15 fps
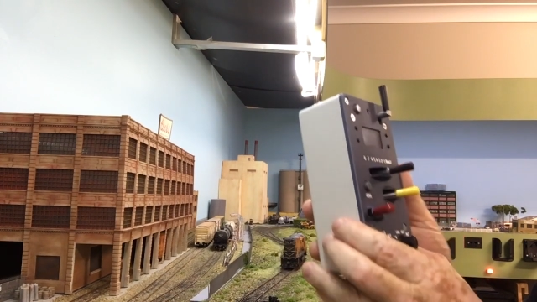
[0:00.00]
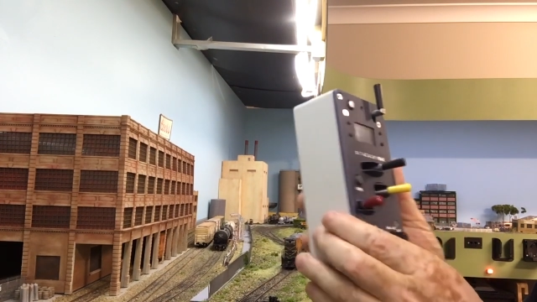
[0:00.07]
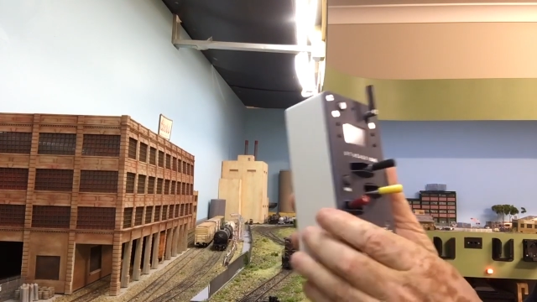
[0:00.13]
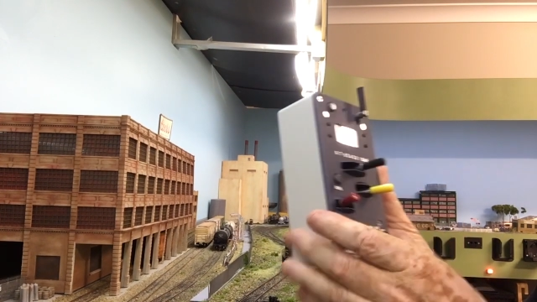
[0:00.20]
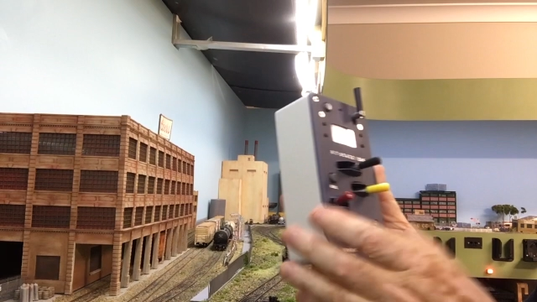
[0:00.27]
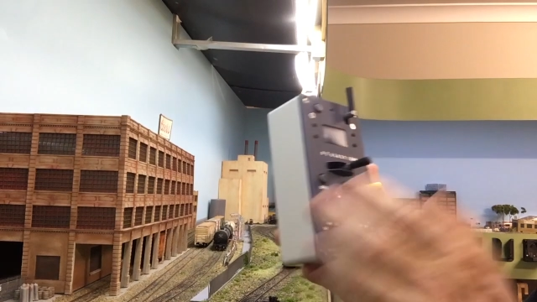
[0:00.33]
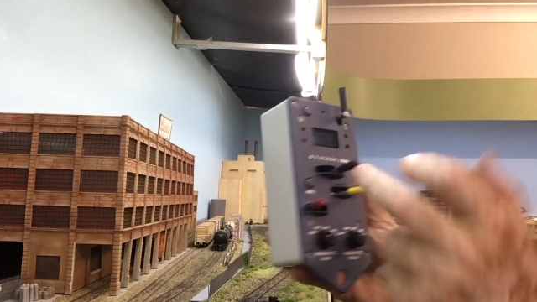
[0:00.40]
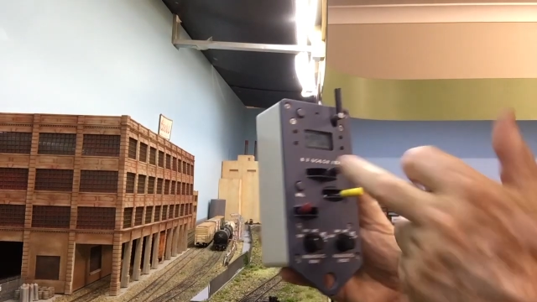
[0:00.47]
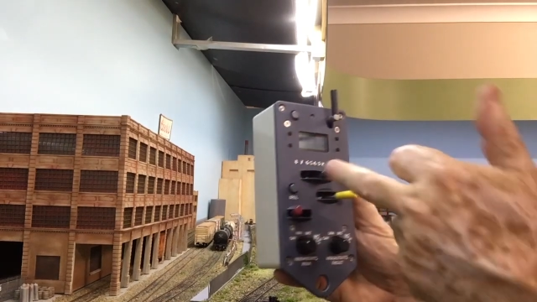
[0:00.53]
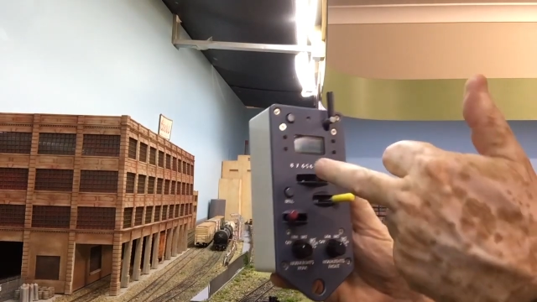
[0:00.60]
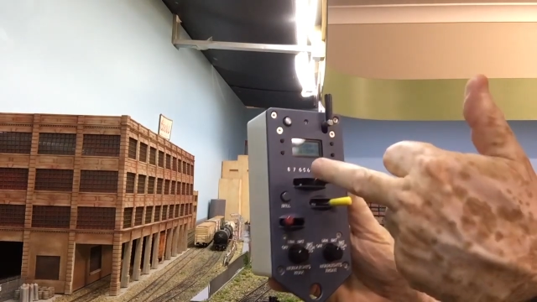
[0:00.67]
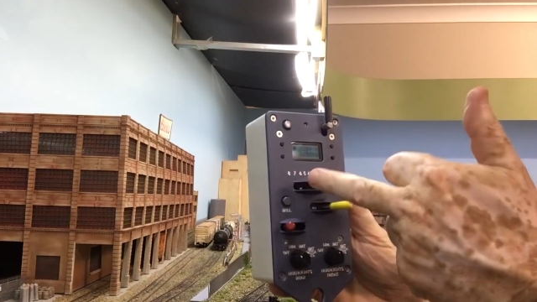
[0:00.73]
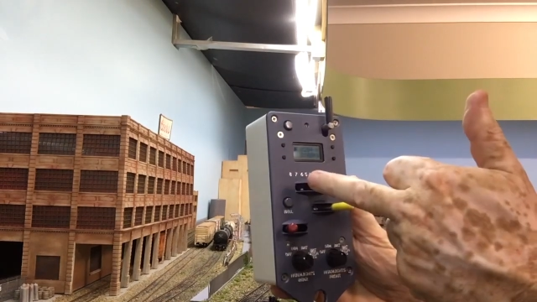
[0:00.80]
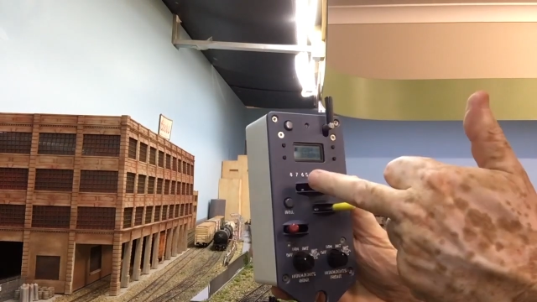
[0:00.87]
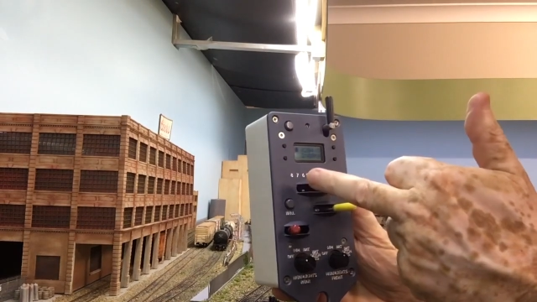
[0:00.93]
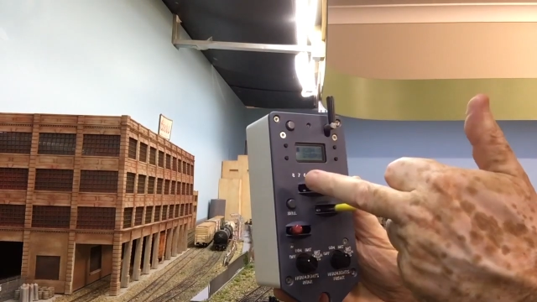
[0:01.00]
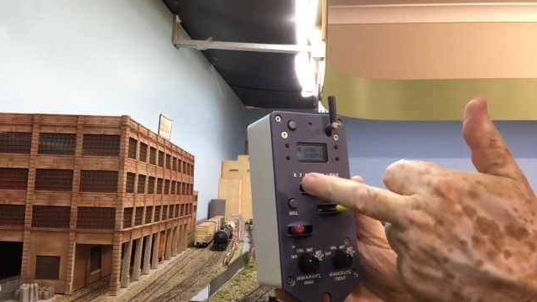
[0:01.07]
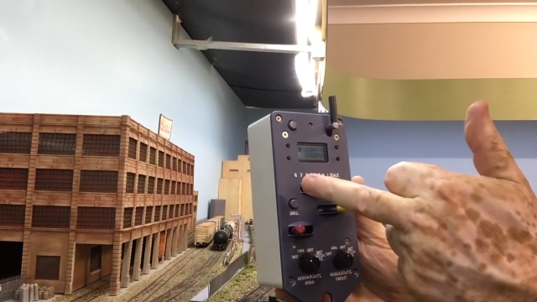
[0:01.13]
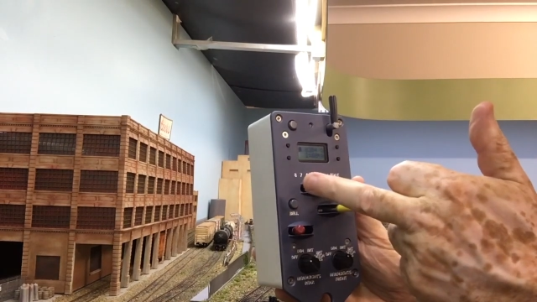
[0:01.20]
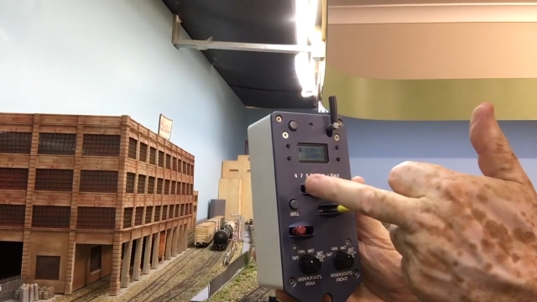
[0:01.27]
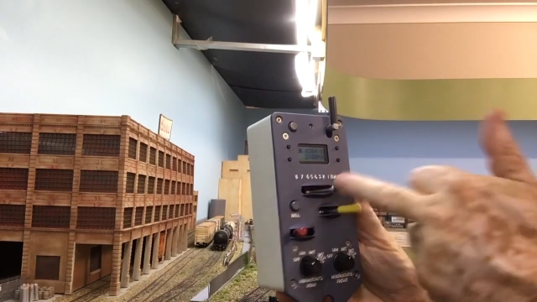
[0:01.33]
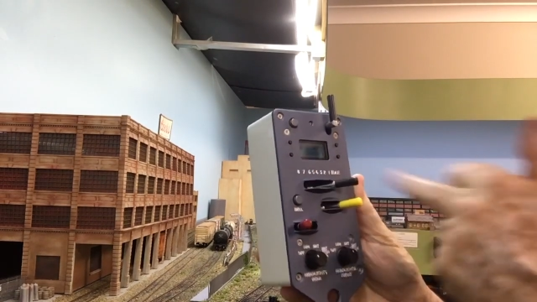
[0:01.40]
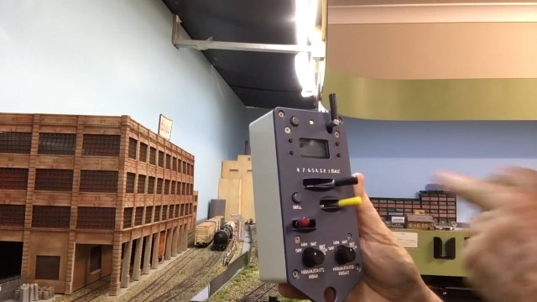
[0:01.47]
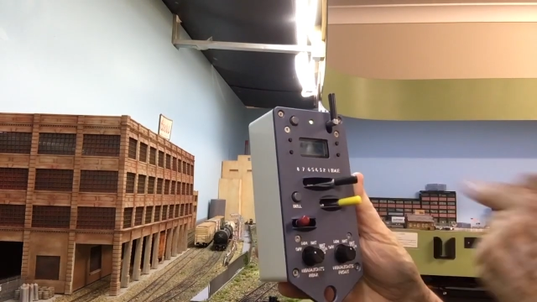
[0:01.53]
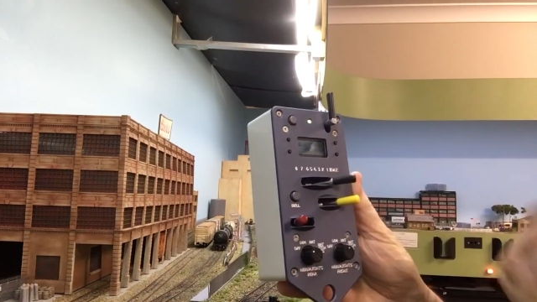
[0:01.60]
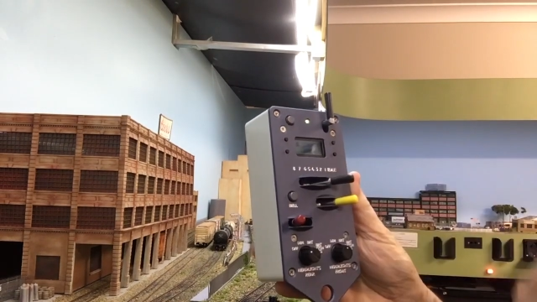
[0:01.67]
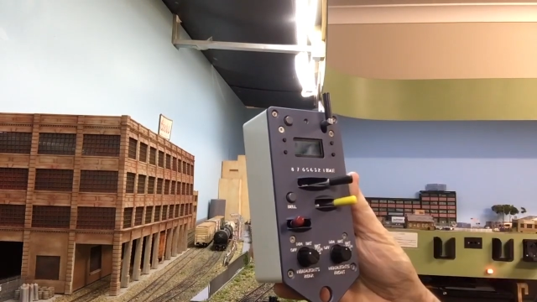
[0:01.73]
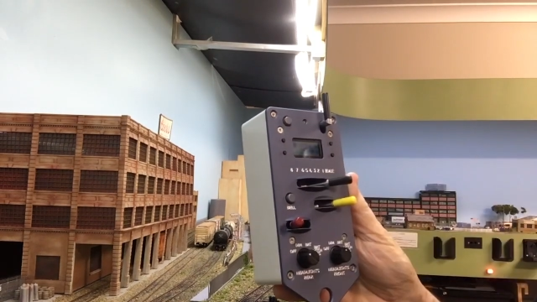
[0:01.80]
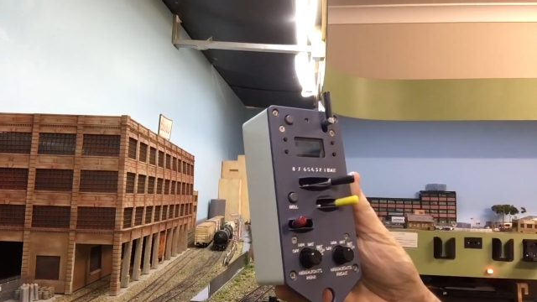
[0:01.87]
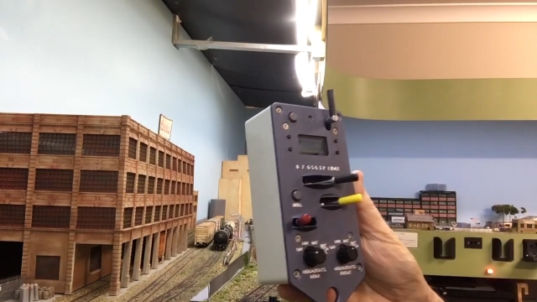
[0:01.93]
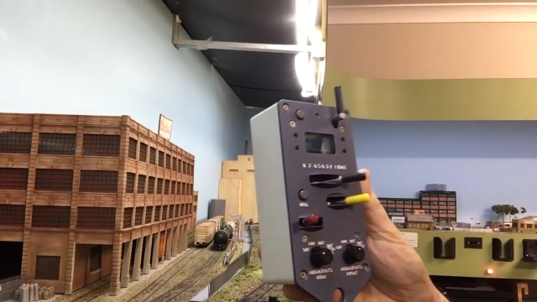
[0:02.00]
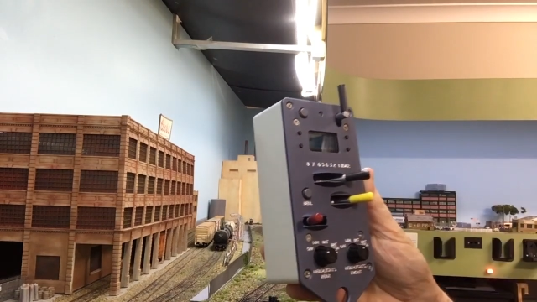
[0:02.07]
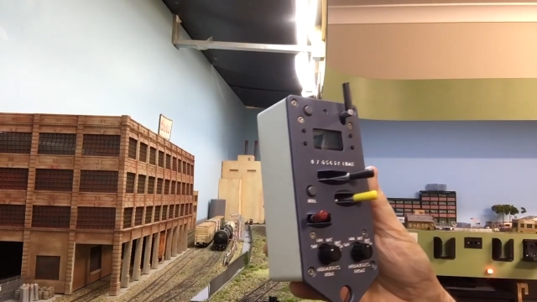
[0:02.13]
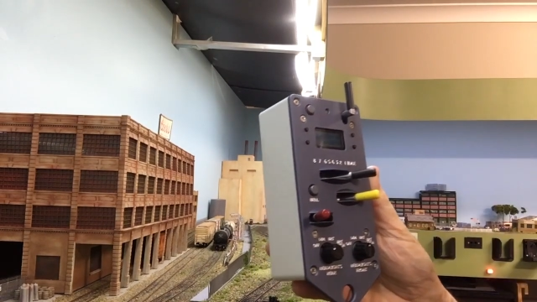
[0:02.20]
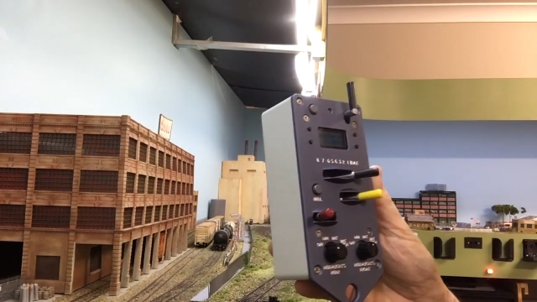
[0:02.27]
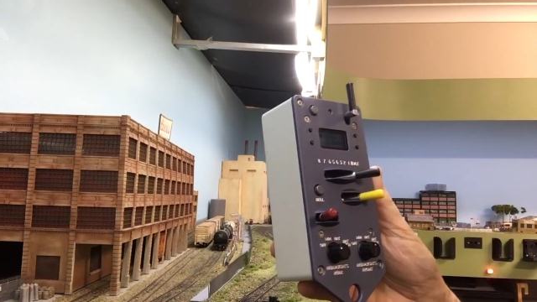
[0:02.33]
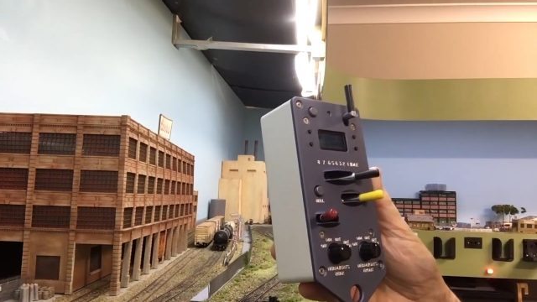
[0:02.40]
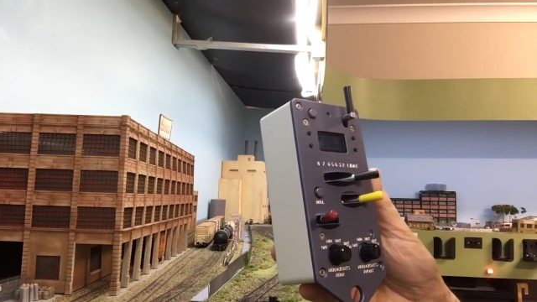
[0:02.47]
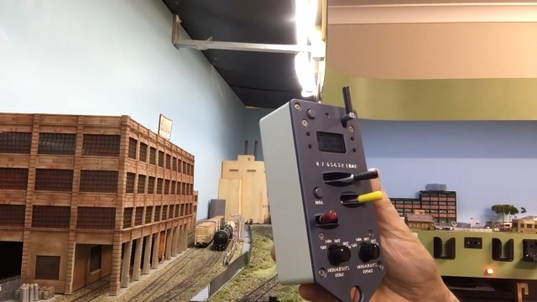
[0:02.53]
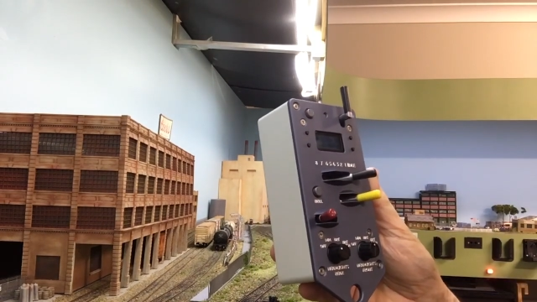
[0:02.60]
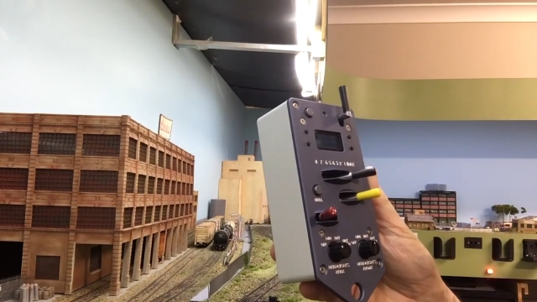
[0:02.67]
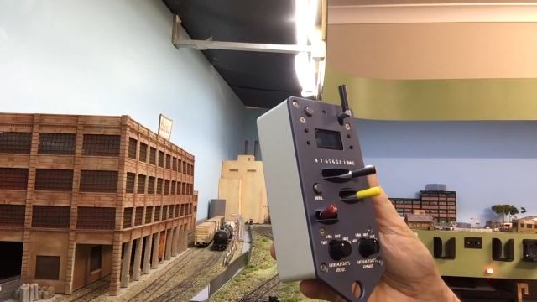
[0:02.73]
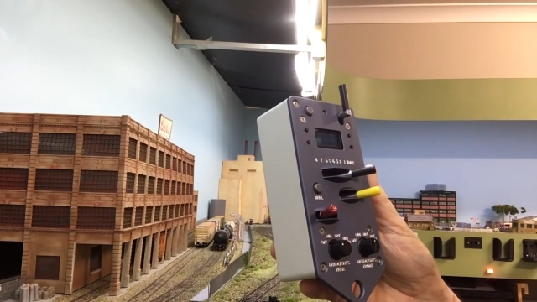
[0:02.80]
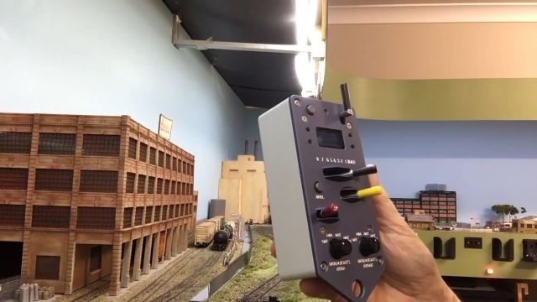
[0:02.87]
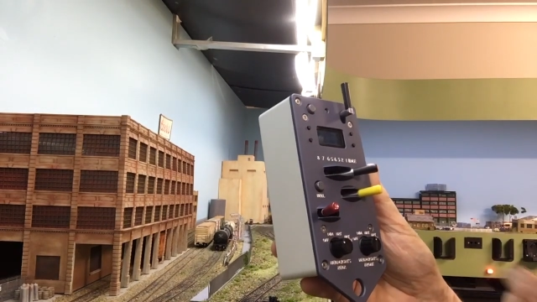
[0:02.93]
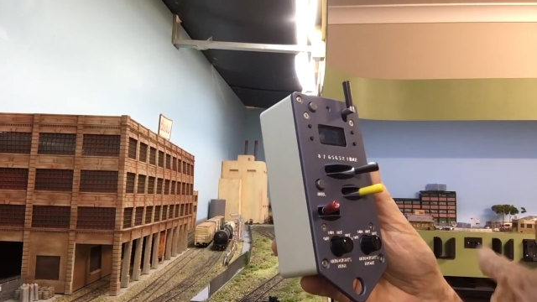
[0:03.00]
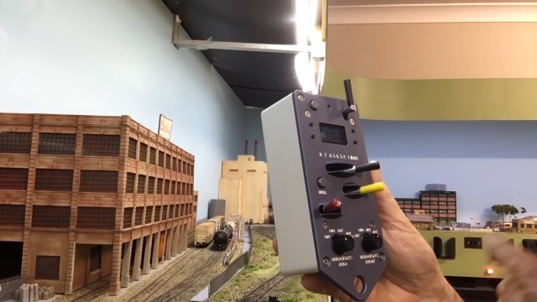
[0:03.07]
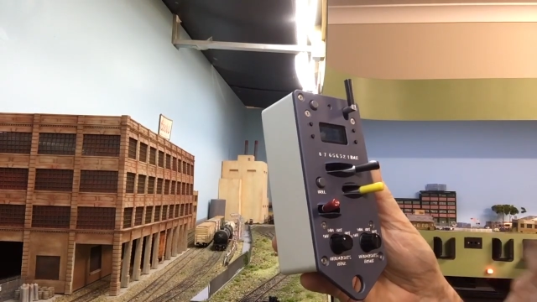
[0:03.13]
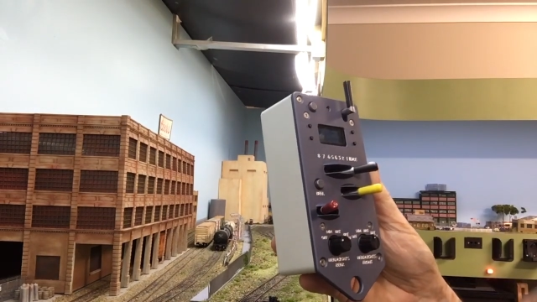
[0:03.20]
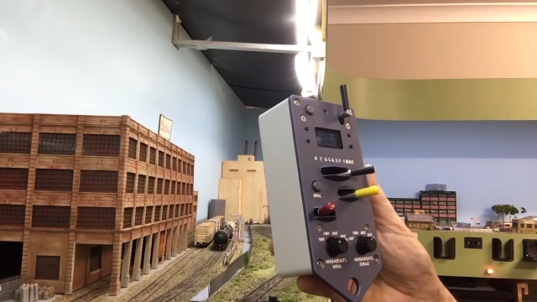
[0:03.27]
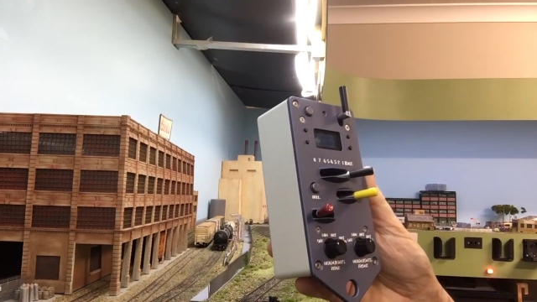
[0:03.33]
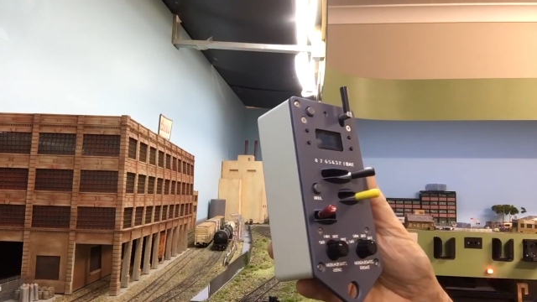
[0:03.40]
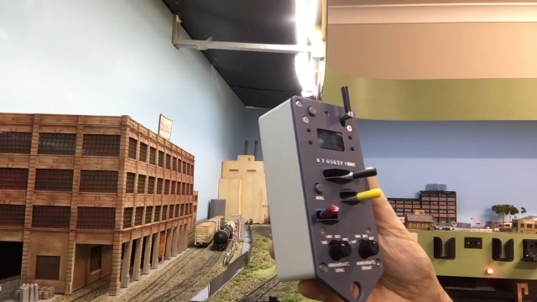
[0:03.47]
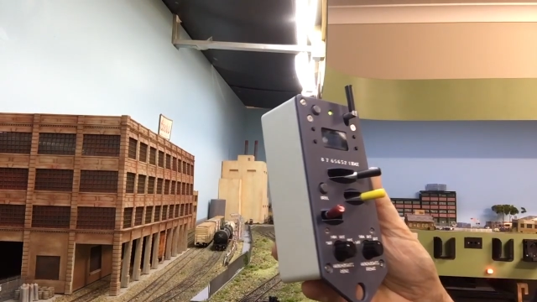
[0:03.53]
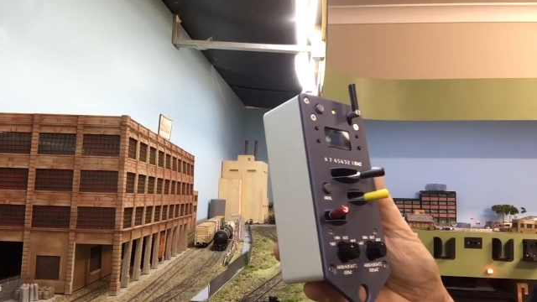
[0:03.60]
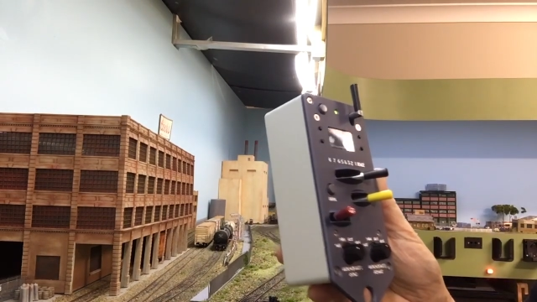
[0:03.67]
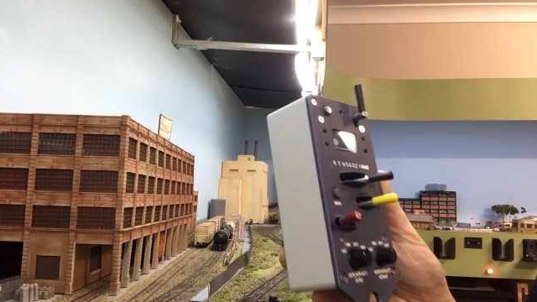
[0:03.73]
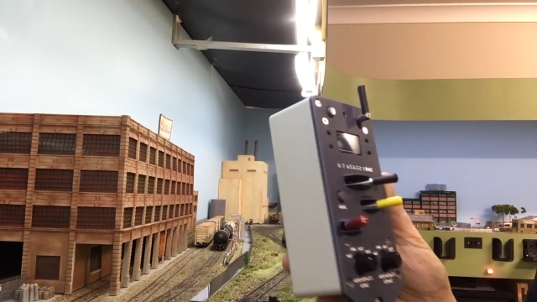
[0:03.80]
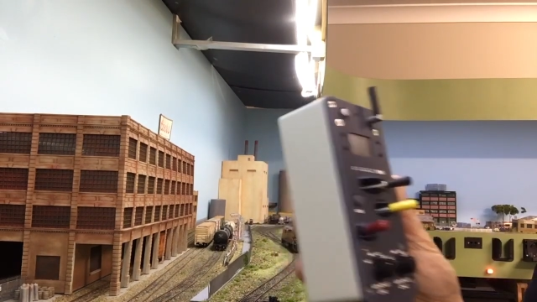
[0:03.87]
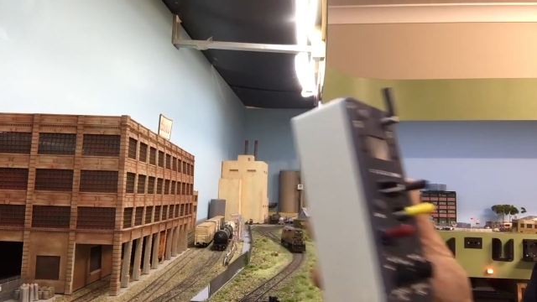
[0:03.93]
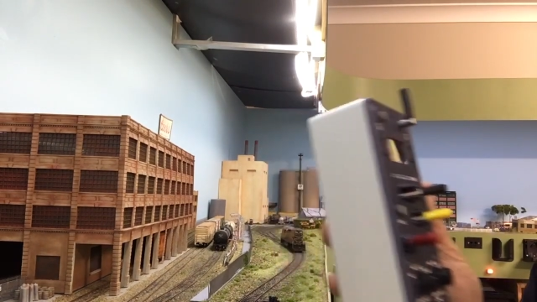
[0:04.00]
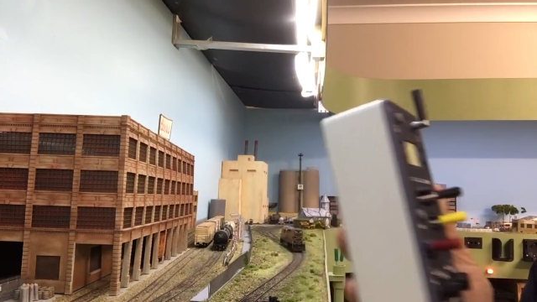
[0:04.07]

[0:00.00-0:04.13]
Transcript: (no speaker visible)